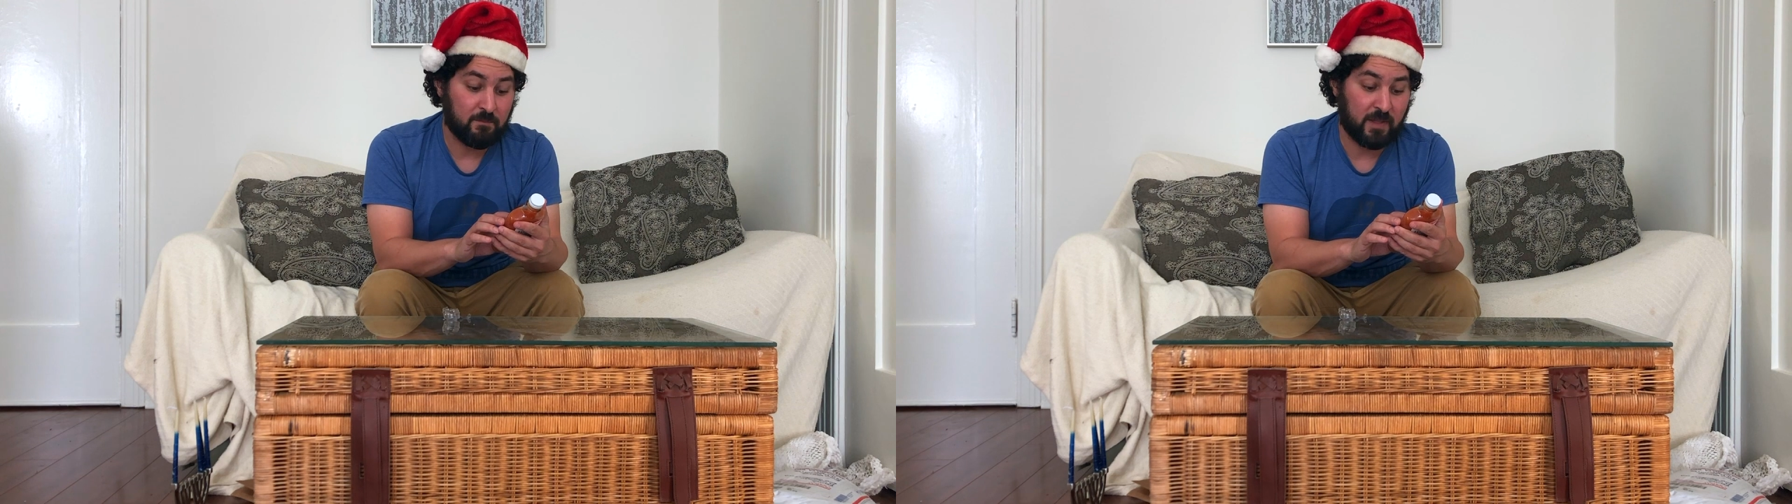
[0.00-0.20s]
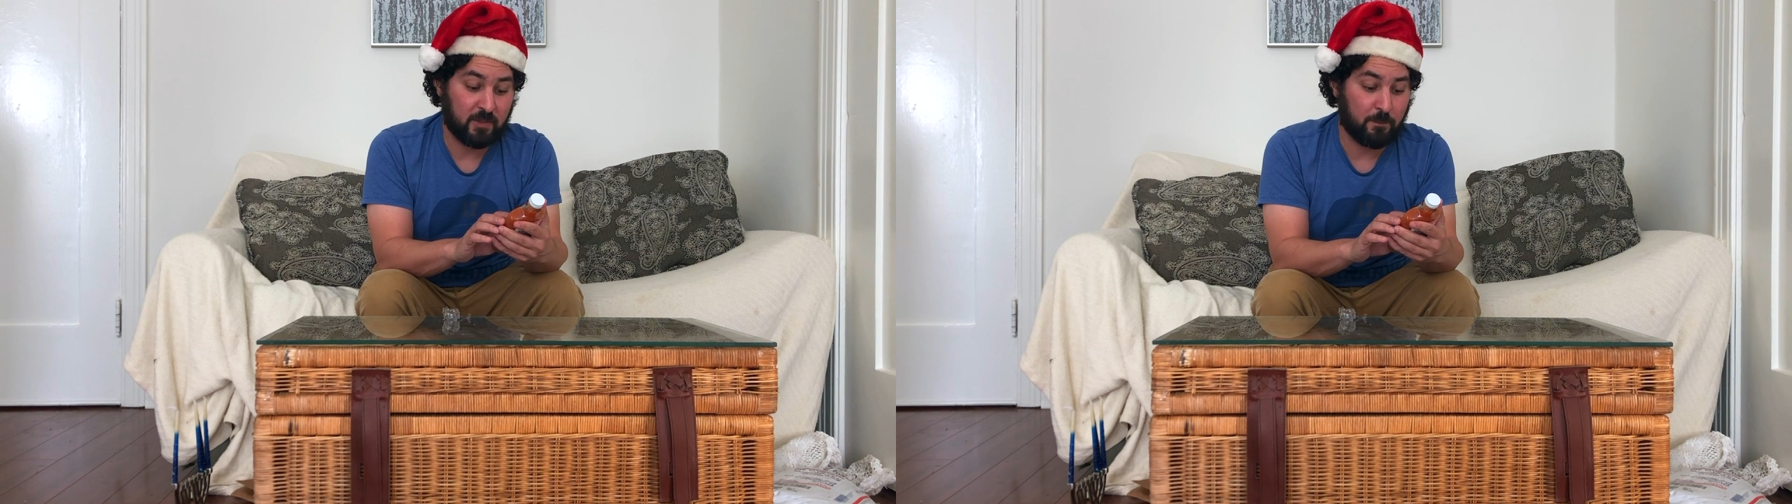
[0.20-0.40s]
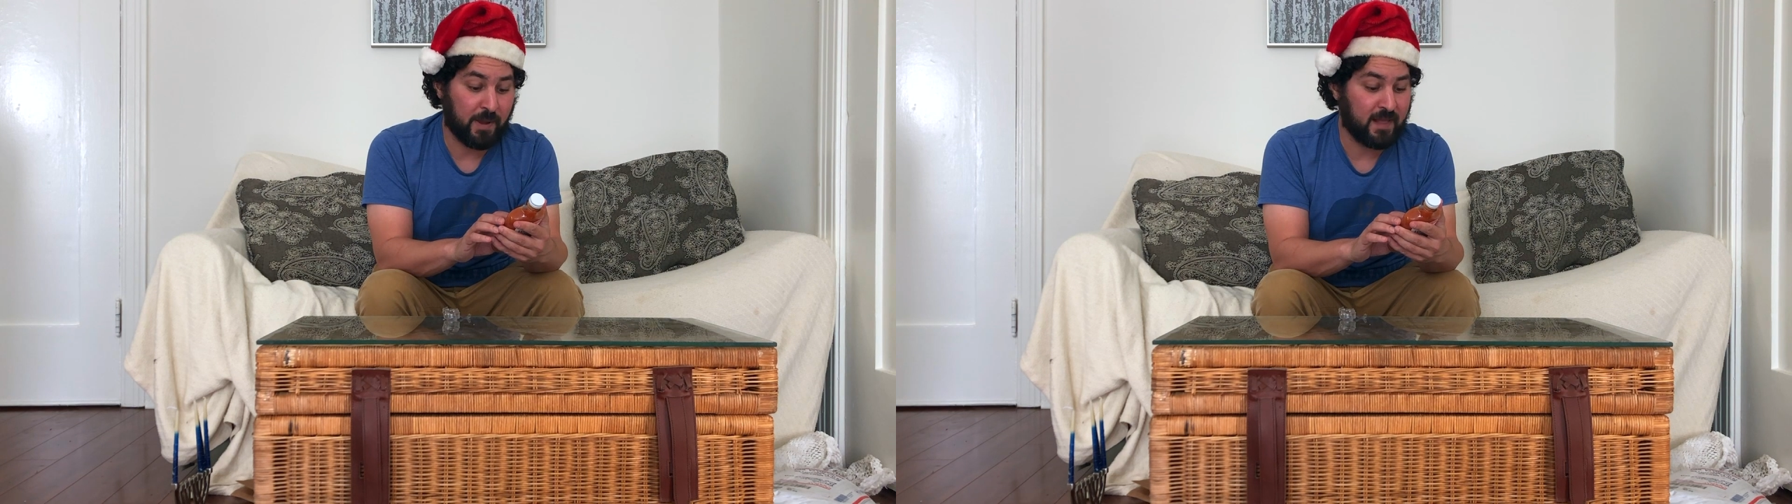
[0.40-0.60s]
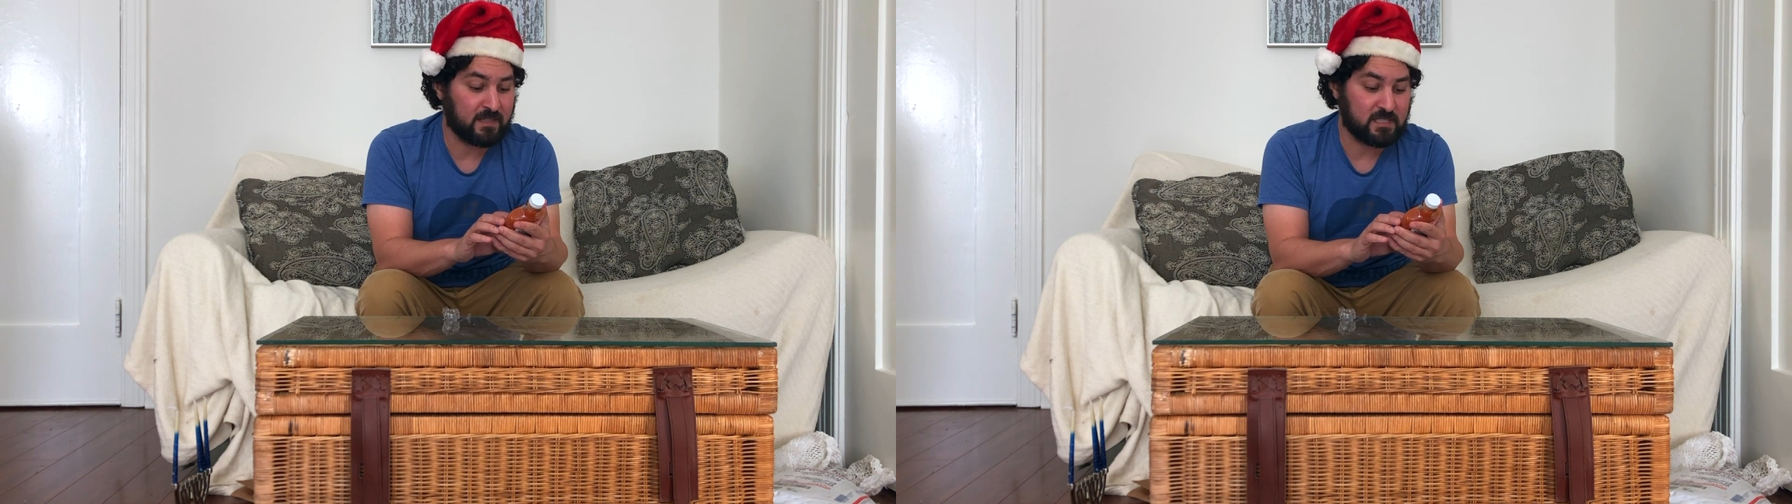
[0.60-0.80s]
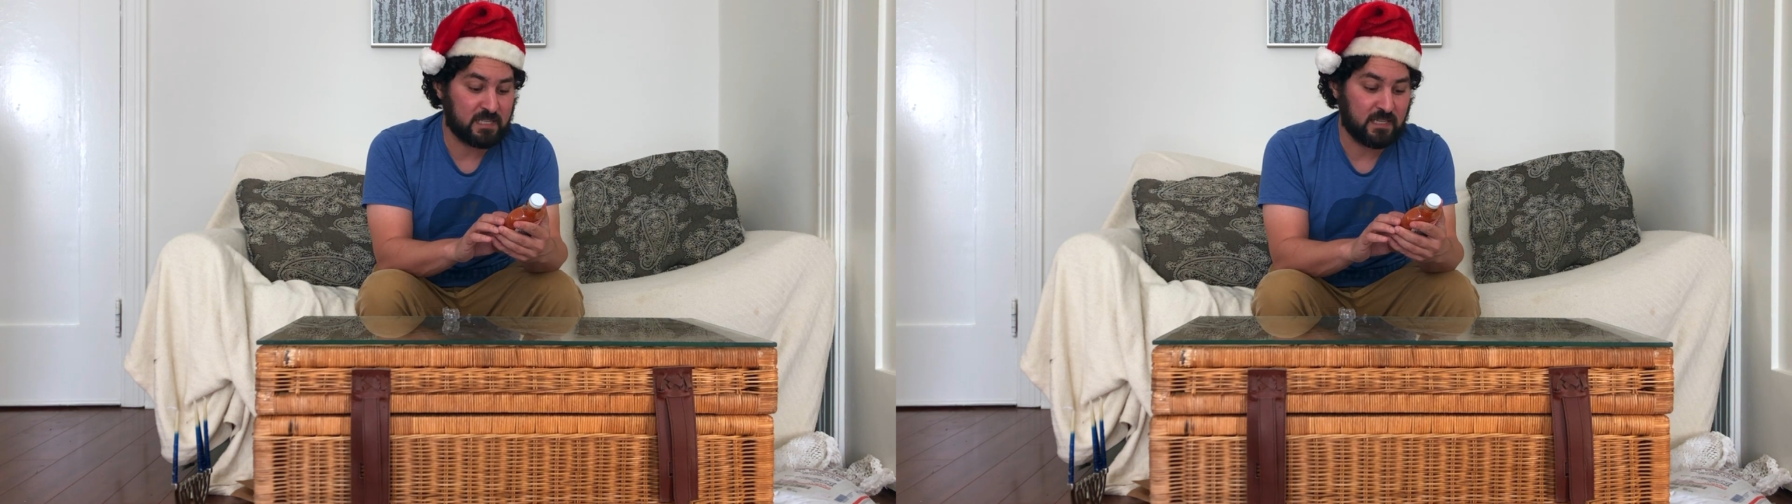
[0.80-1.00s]
and the
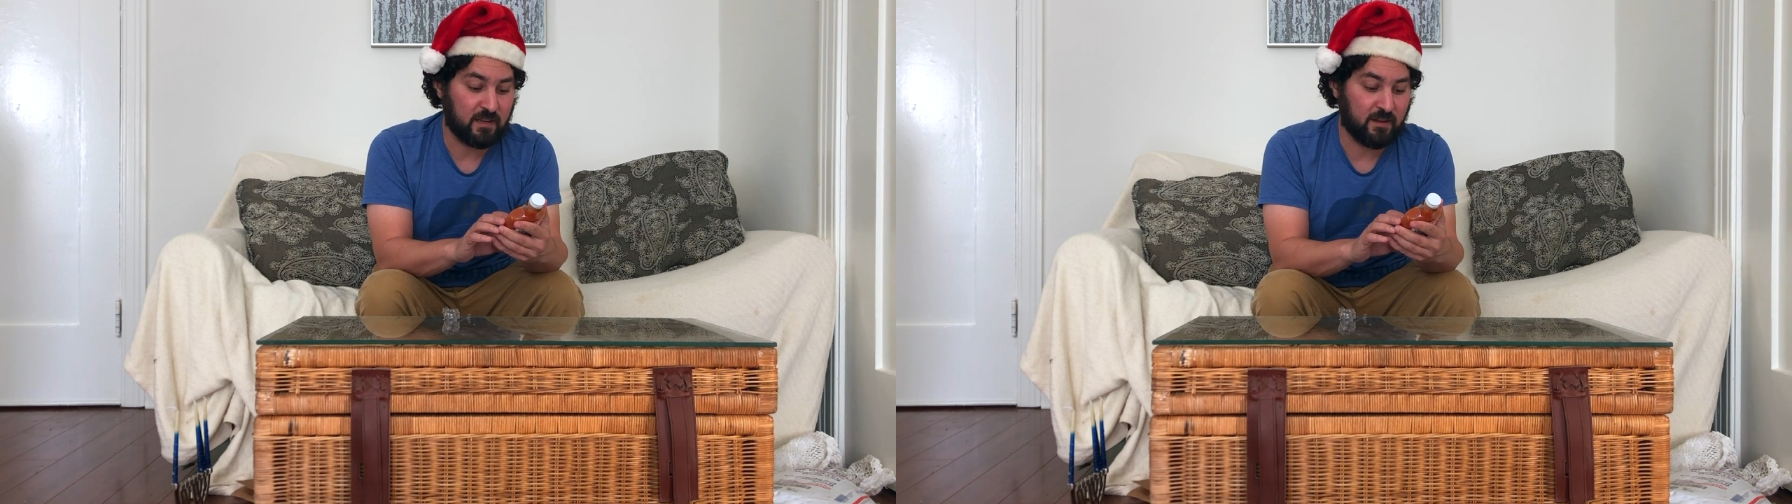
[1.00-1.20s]
balanced heat